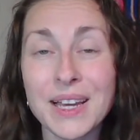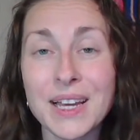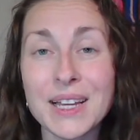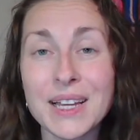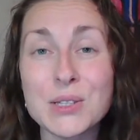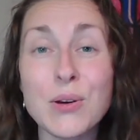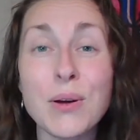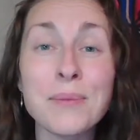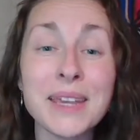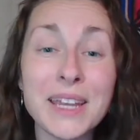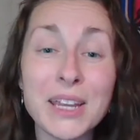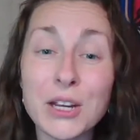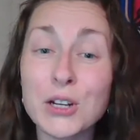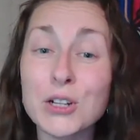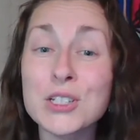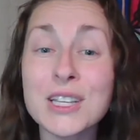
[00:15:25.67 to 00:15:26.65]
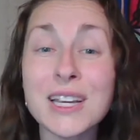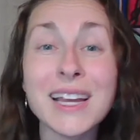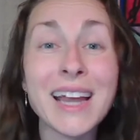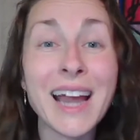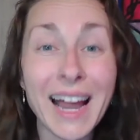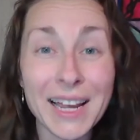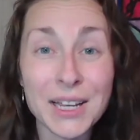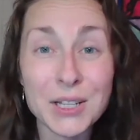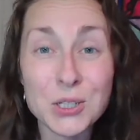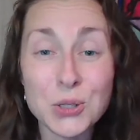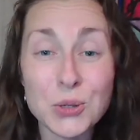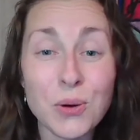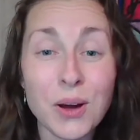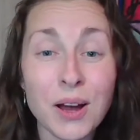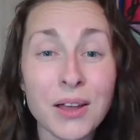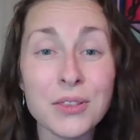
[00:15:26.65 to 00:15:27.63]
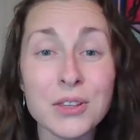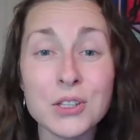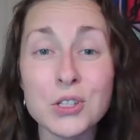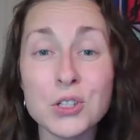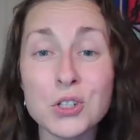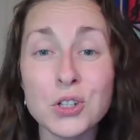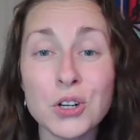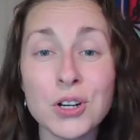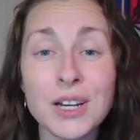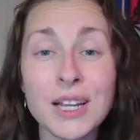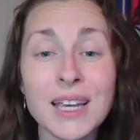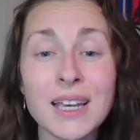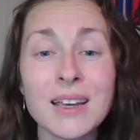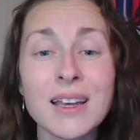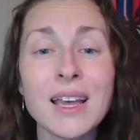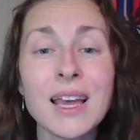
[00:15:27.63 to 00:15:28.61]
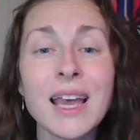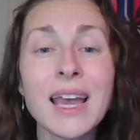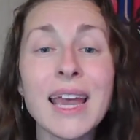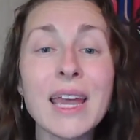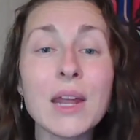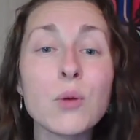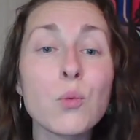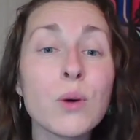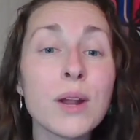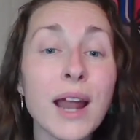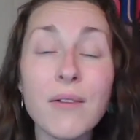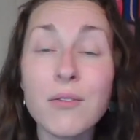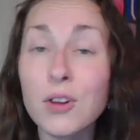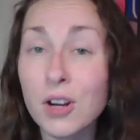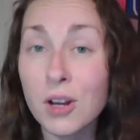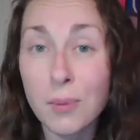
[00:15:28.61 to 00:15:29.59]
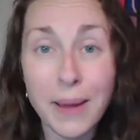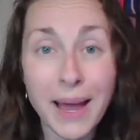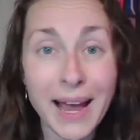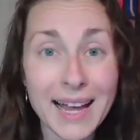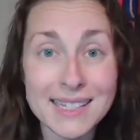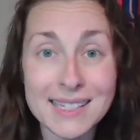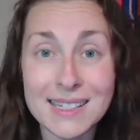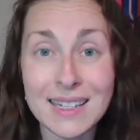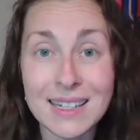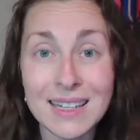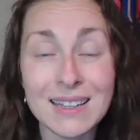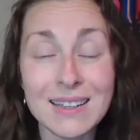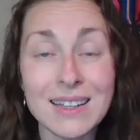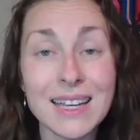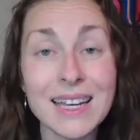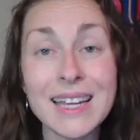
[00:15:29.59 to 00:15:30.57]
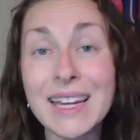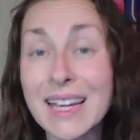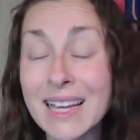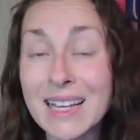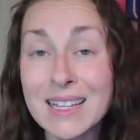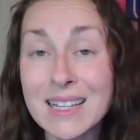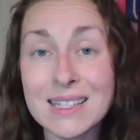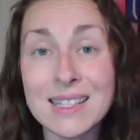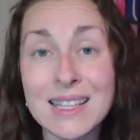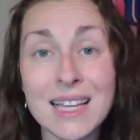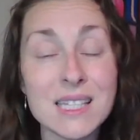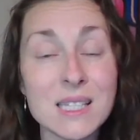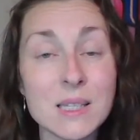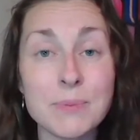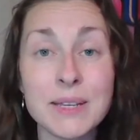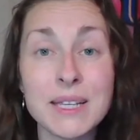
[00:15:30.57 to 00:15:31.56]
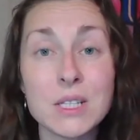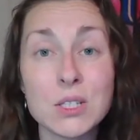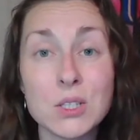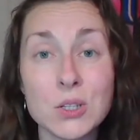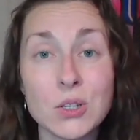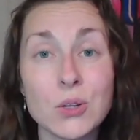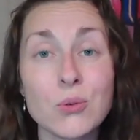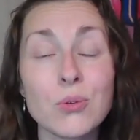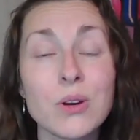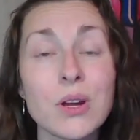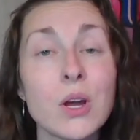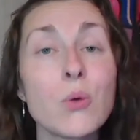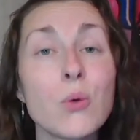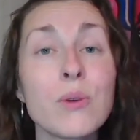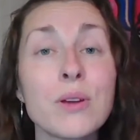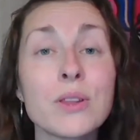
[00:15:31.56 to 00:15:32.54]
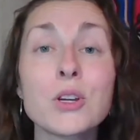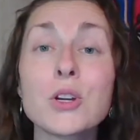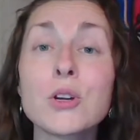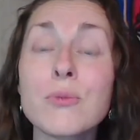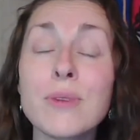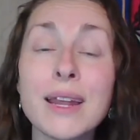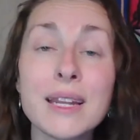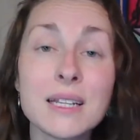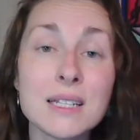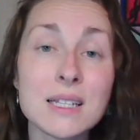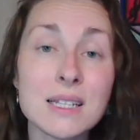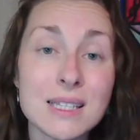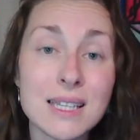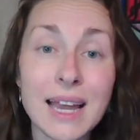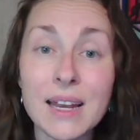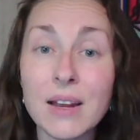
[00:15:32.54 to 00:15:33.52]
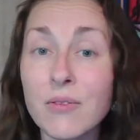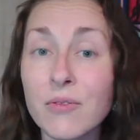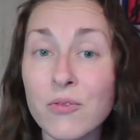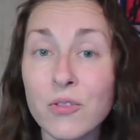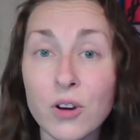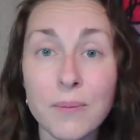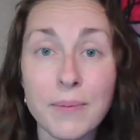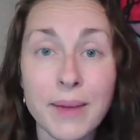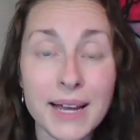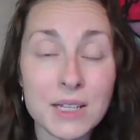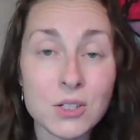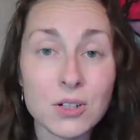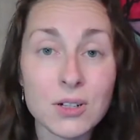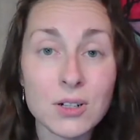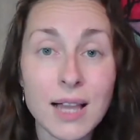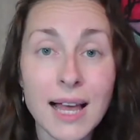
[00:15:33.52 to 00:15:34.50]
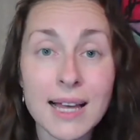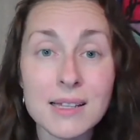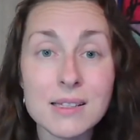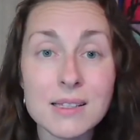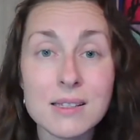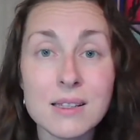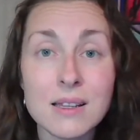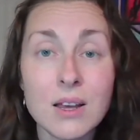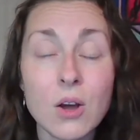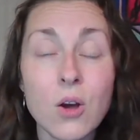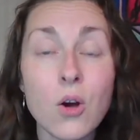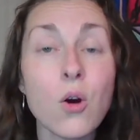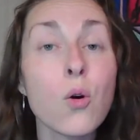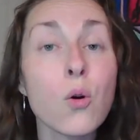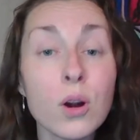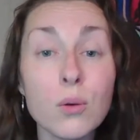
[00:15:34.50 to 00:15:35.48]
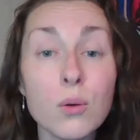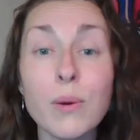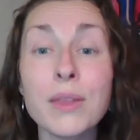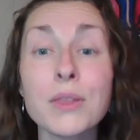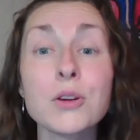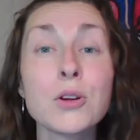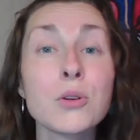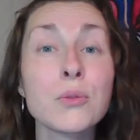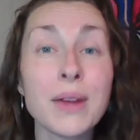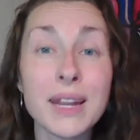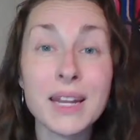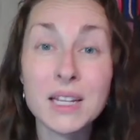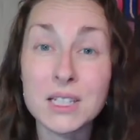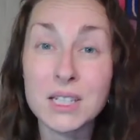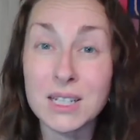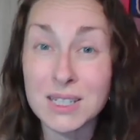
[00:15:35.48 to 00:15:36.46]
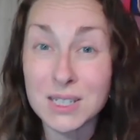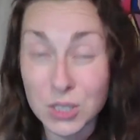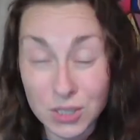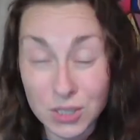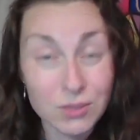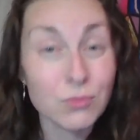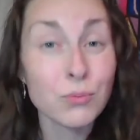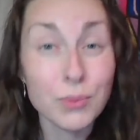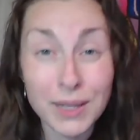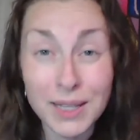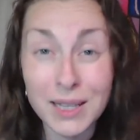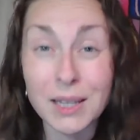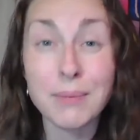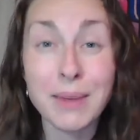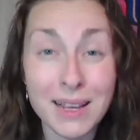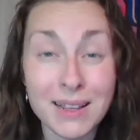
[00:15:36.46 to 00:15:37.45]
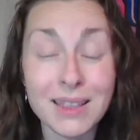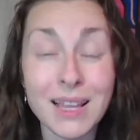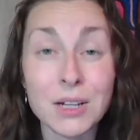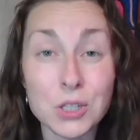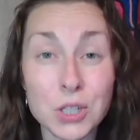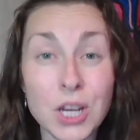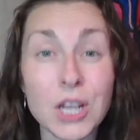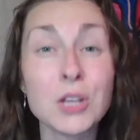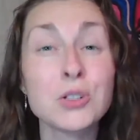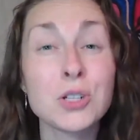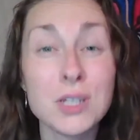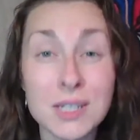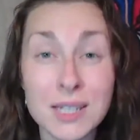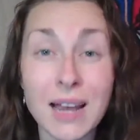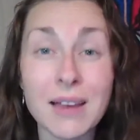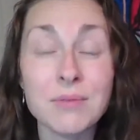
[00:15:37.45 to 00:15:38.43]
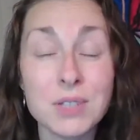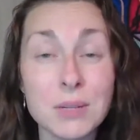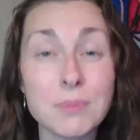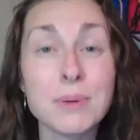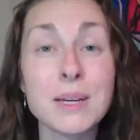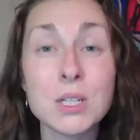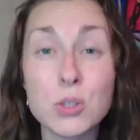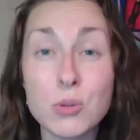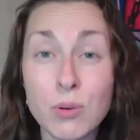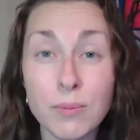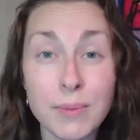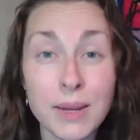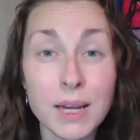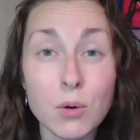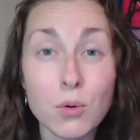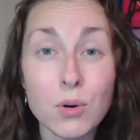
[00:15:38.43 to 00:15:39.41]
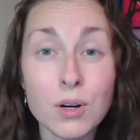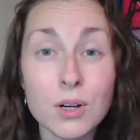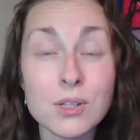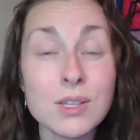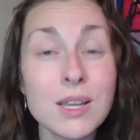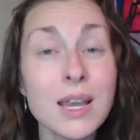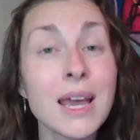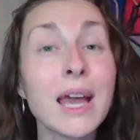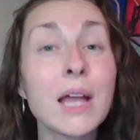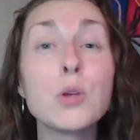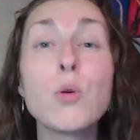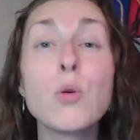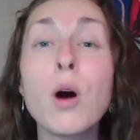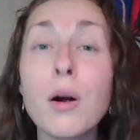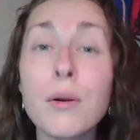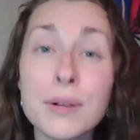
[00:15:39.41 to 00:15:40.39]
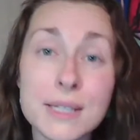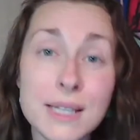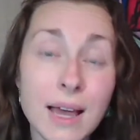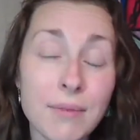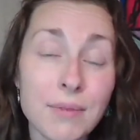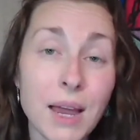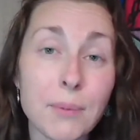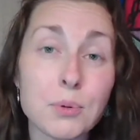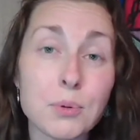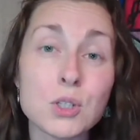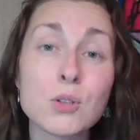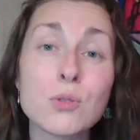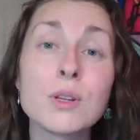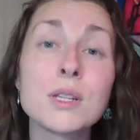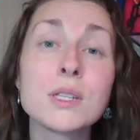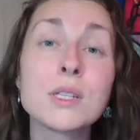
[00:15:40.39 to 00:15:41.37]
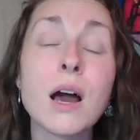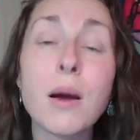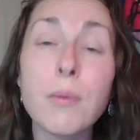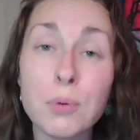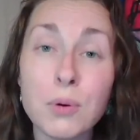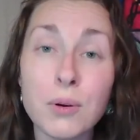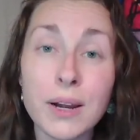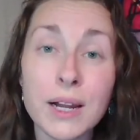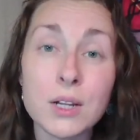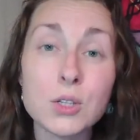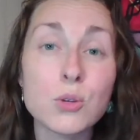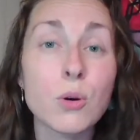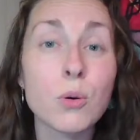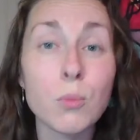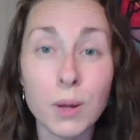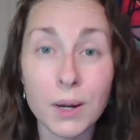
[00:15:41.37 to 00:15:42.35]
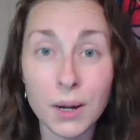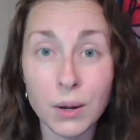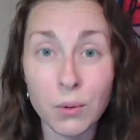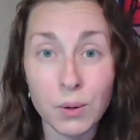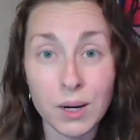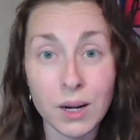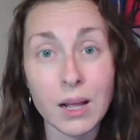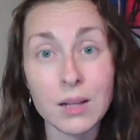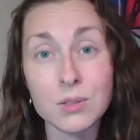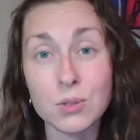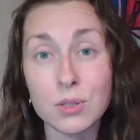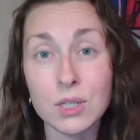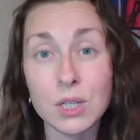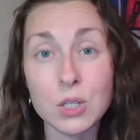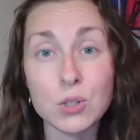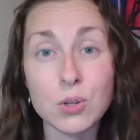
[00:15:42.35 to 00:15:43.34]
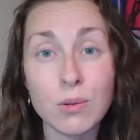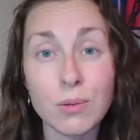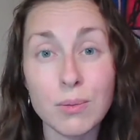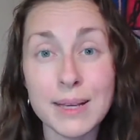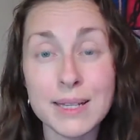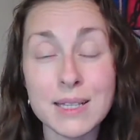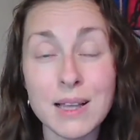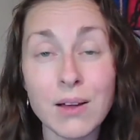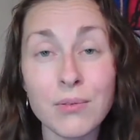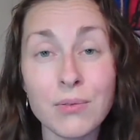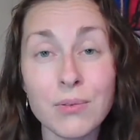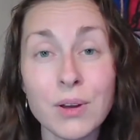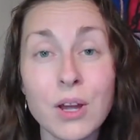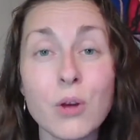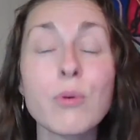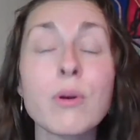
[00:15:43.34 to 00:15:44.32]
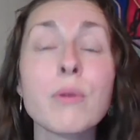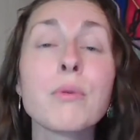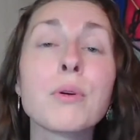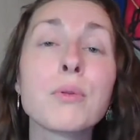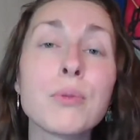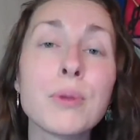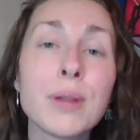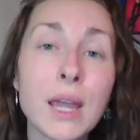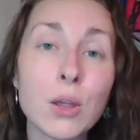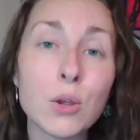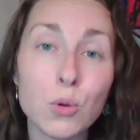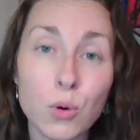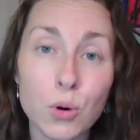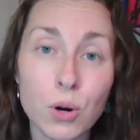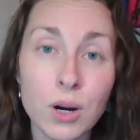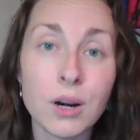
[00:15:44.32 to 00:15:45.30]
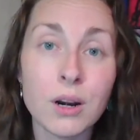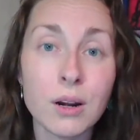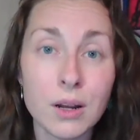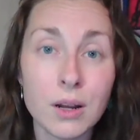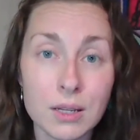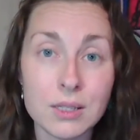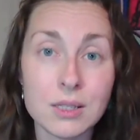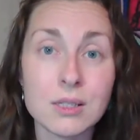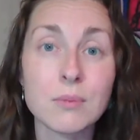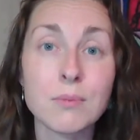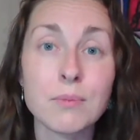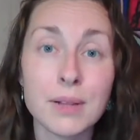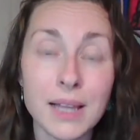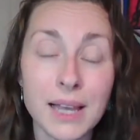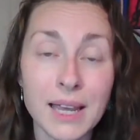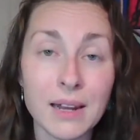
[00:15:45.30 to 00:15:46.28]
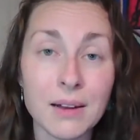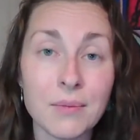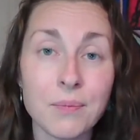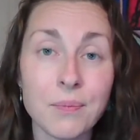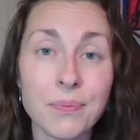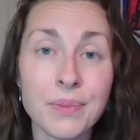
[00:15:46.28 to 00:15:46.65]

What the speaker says: So I'm here to guide you on this journey in whatever capacity it is that speaks to you, whether you're ready to sign up for a masterclass or whether you're ready to really make that change and dive deep into a mini course. And you always have the opportunity to upgrade to a one-on-one consultation with myself where we create your custom plan.